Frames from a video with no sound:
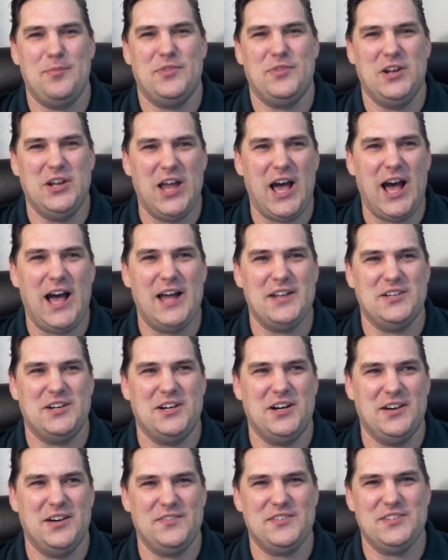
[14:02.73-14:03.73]
the ladder
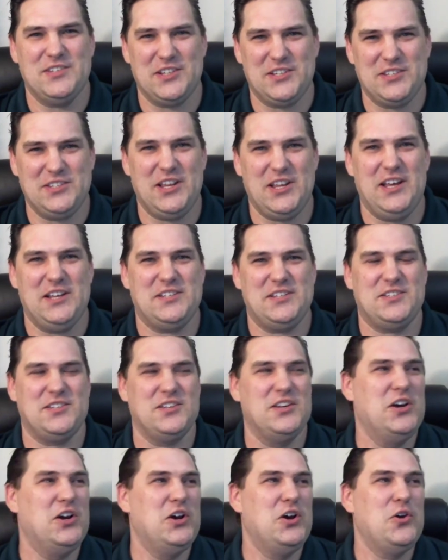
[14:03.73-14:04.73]
of success
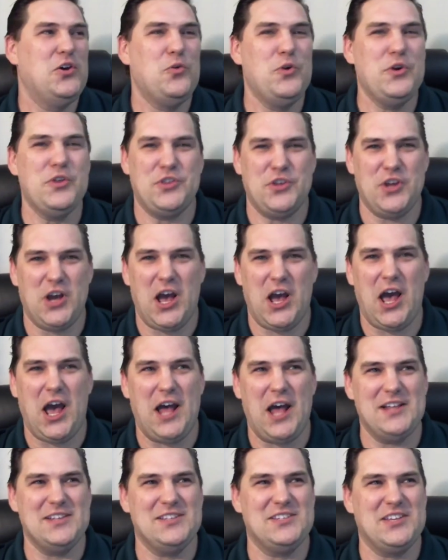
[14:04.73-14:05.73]
with your
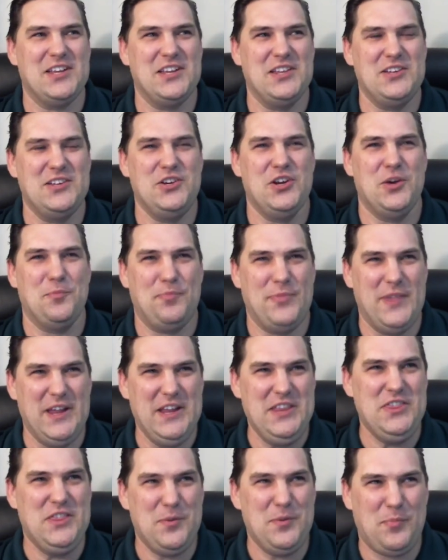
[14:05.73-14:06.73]
hands in
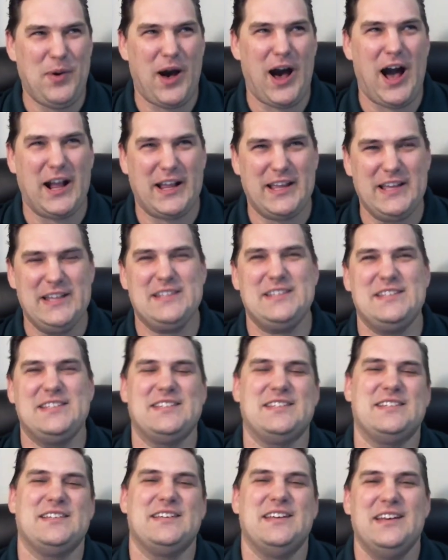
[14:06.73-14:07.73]
the
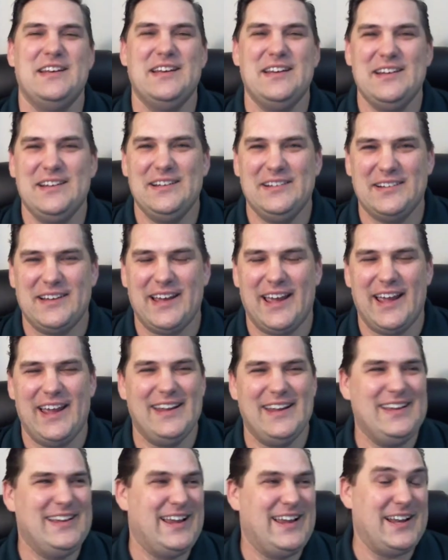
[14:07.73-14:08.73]
pockets.
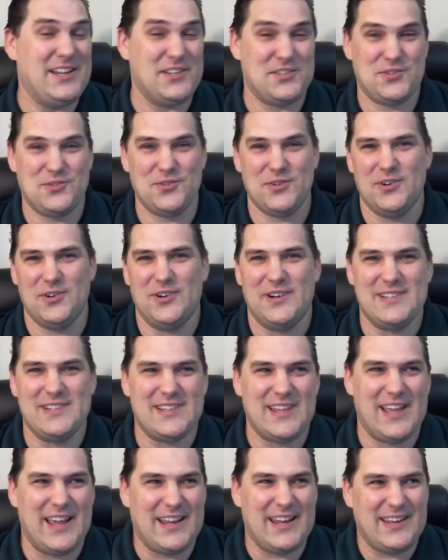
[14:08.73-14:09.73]
Okay? And it's true. It's
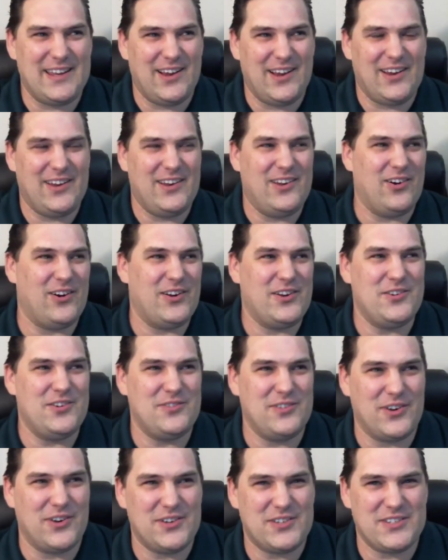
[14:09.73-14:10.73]
like, are
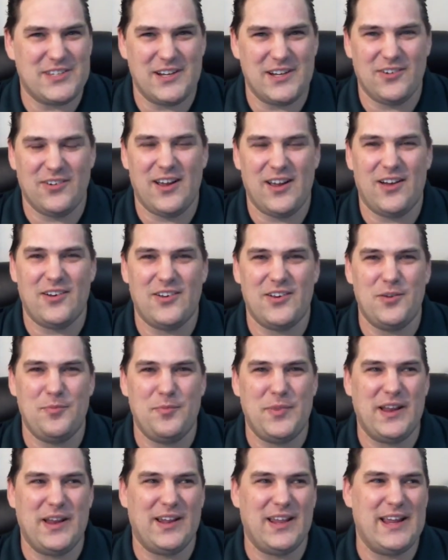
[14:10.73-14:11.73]
you sitting around? Are you
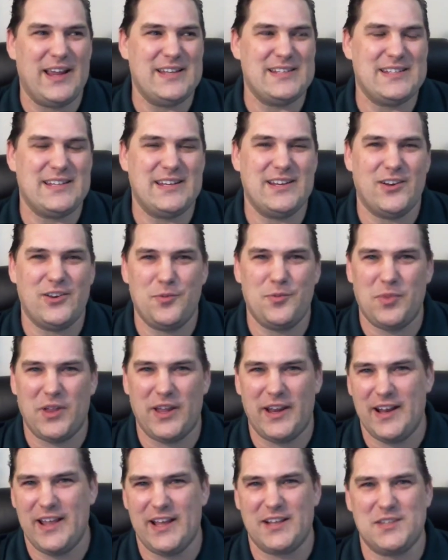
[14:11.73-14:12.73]
being lazy? Are you
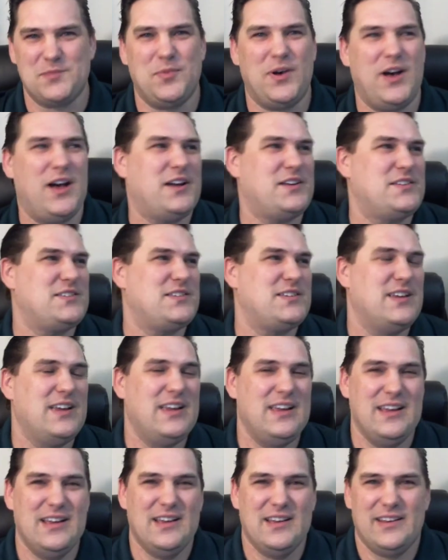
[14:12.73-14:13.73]
playing Xbox?
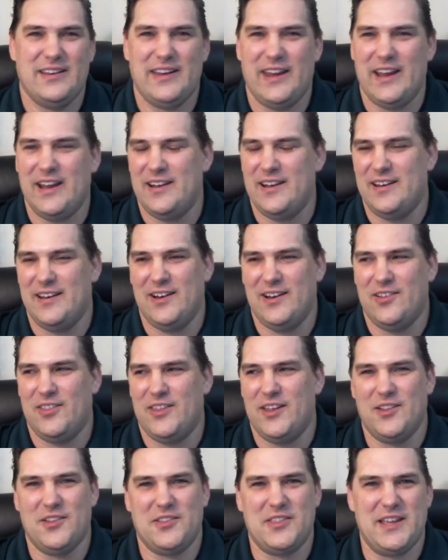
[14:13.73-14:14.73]

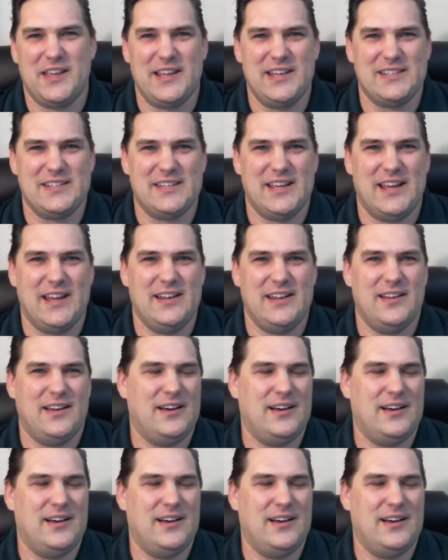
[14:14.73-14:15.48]
The other thing he said,